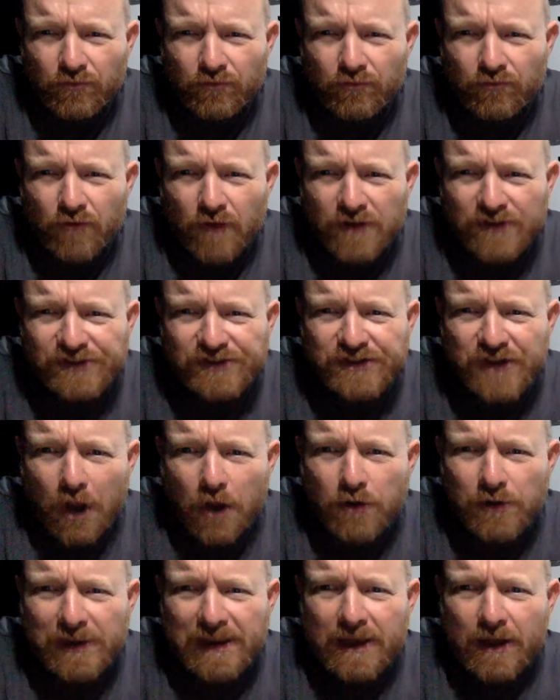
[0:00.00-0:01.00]

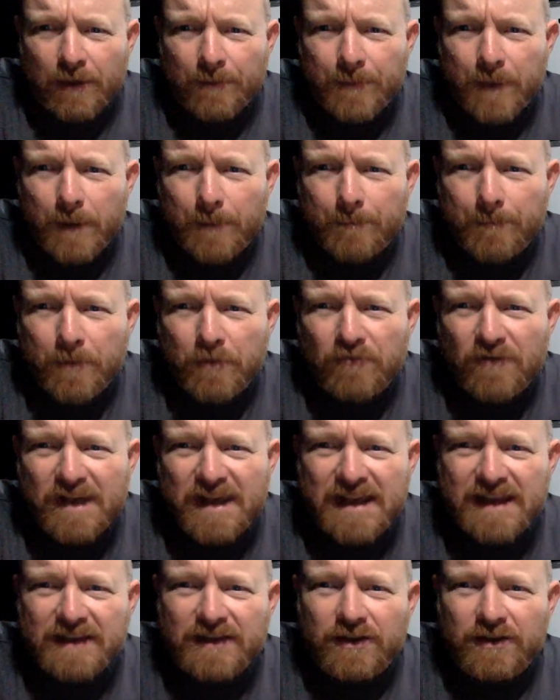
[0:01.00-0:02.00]
Rust-Oleum
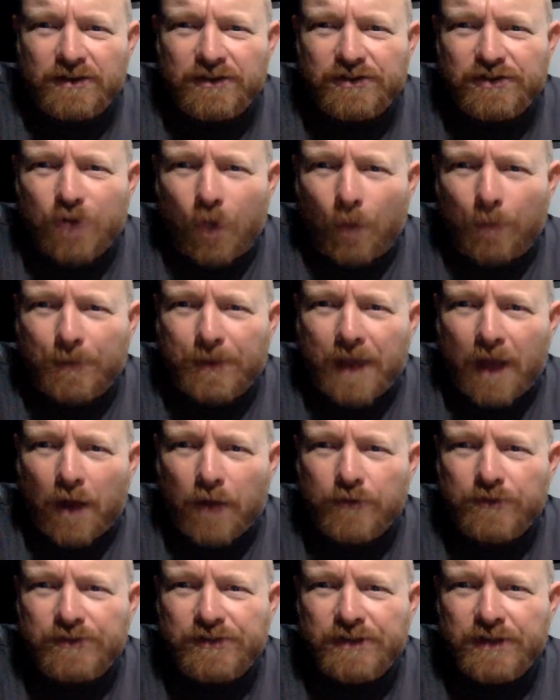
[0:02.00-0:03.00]
Marine top
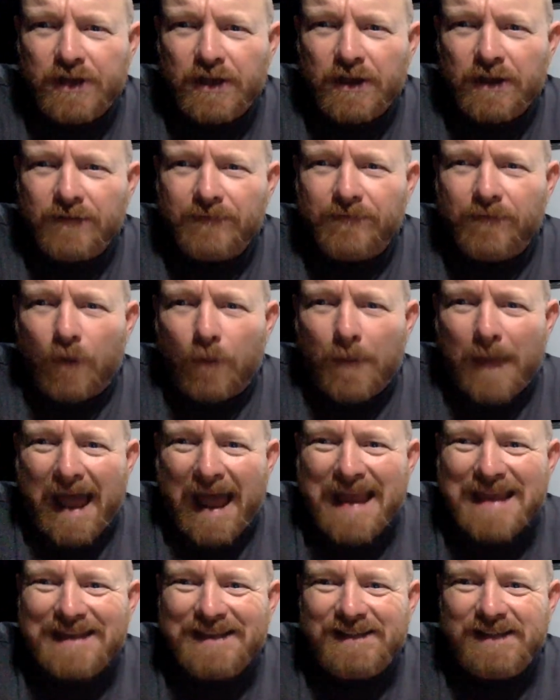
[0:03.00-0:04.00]
coat from
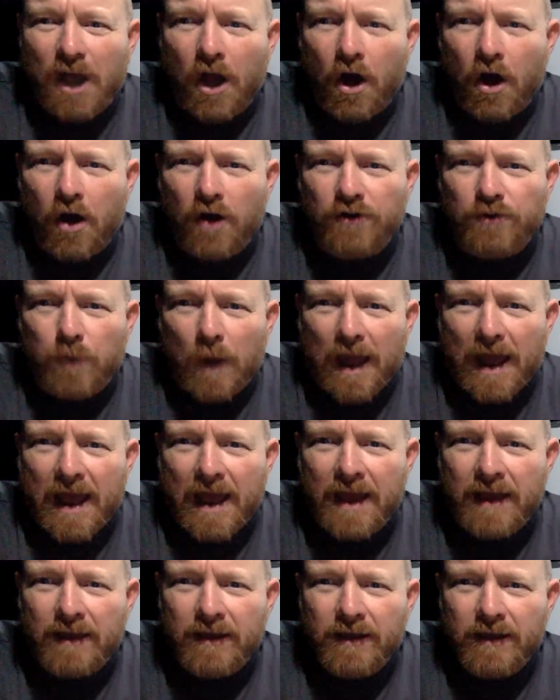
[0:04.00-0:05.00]
Ace
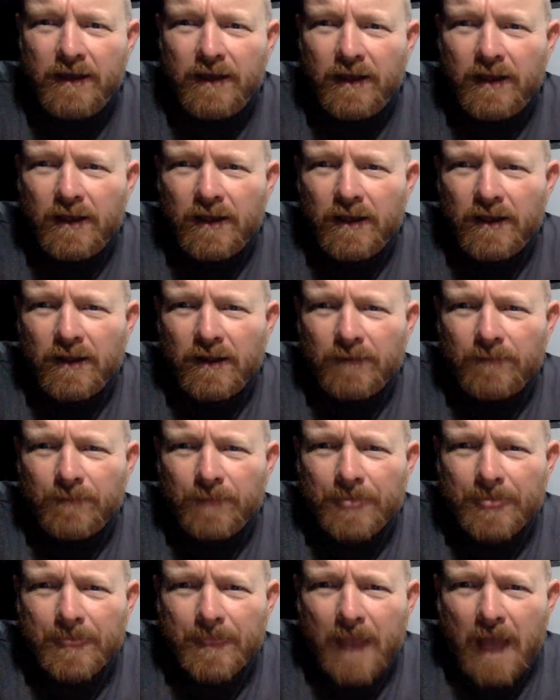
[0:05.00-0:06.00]
Hardware
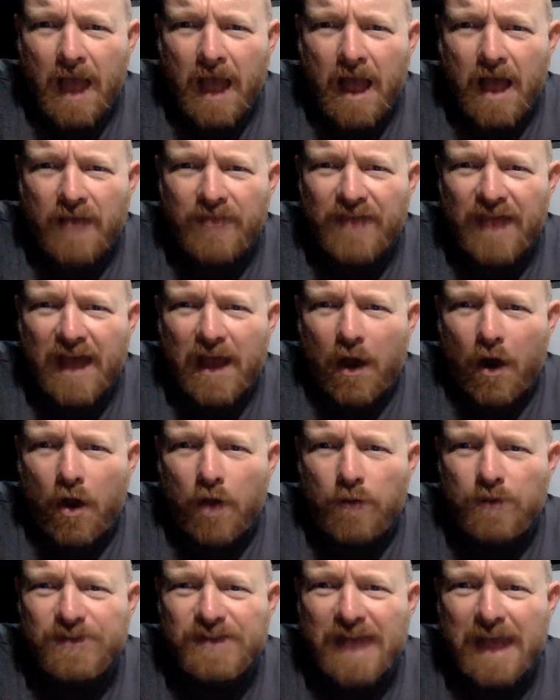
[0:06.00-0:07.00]
that I
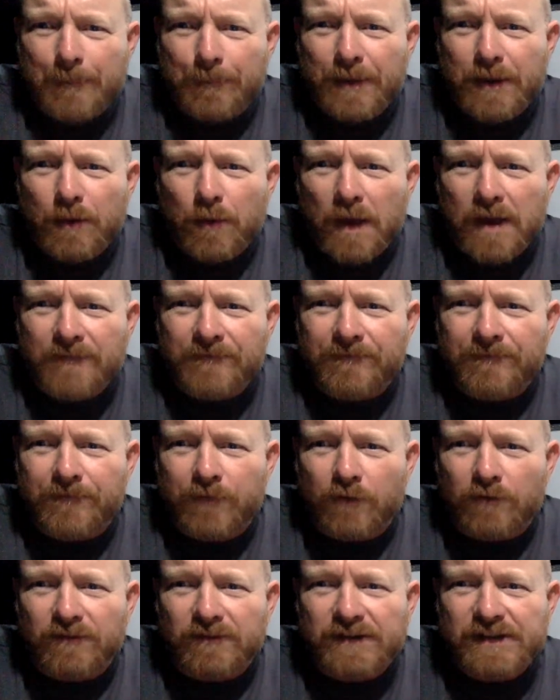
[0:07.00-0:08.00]
was happy with
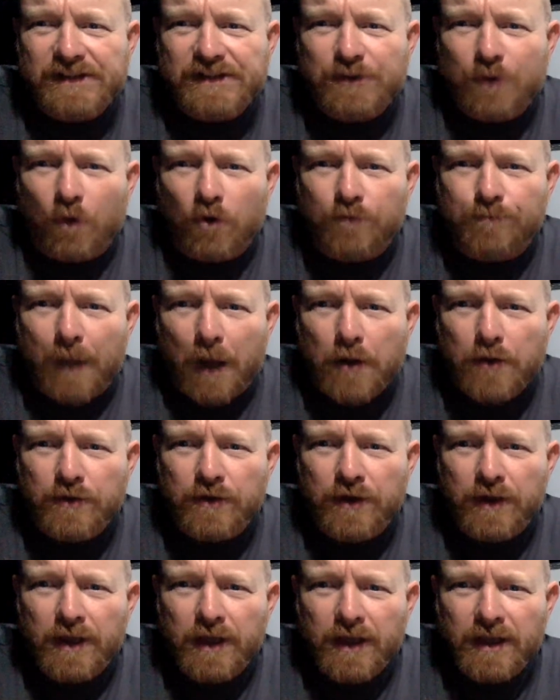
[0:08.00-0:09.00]
for a restored boat.
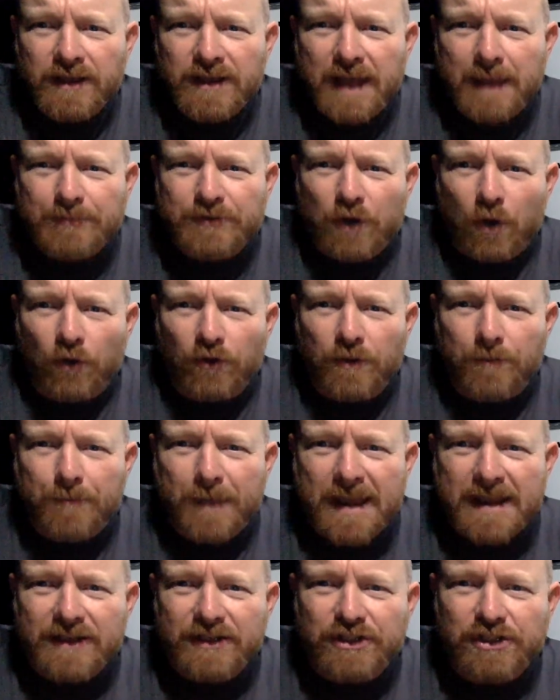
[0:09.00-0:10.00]
Kept it on the
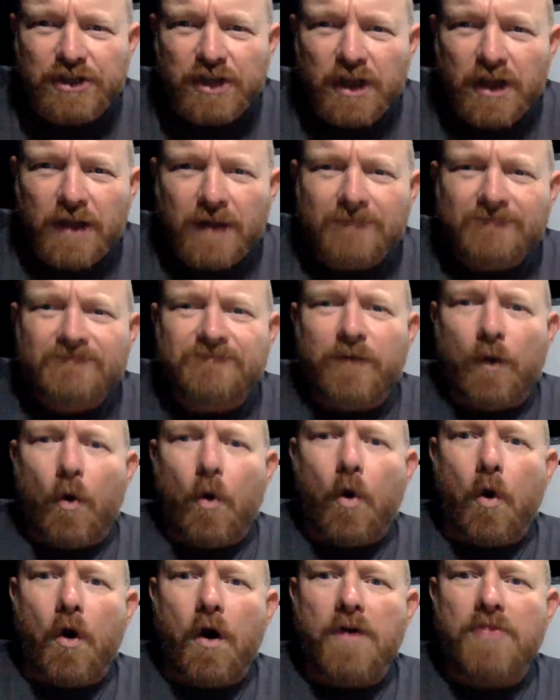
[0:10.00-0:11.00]
beach
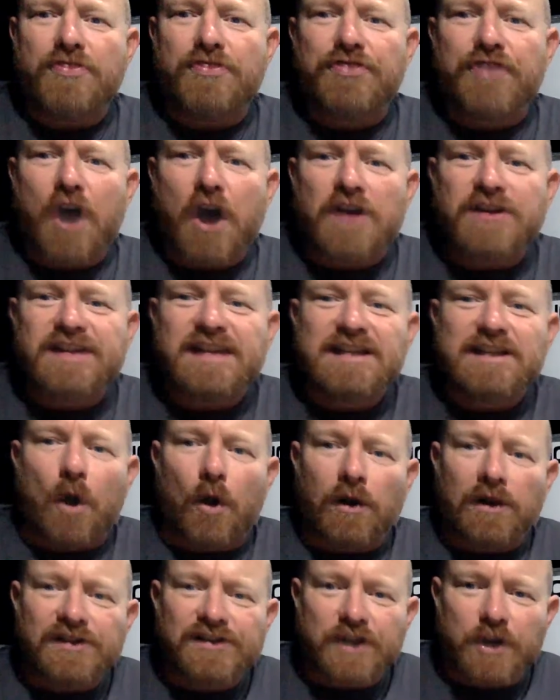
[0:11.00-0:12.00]
for
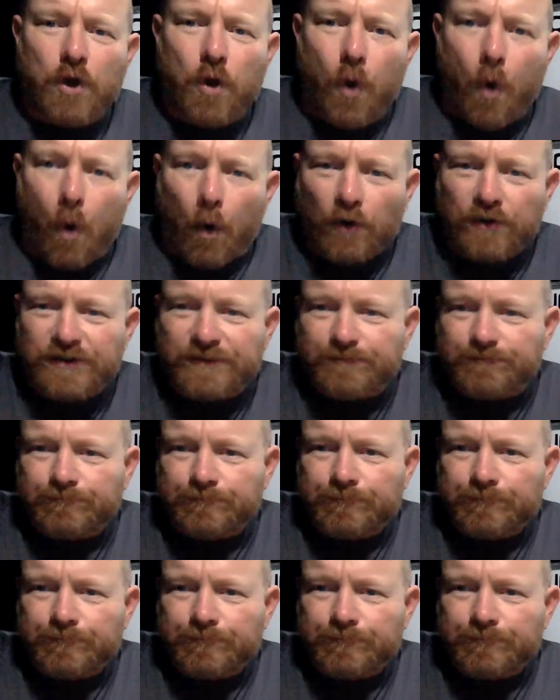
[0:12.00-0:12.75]
$30 a quart.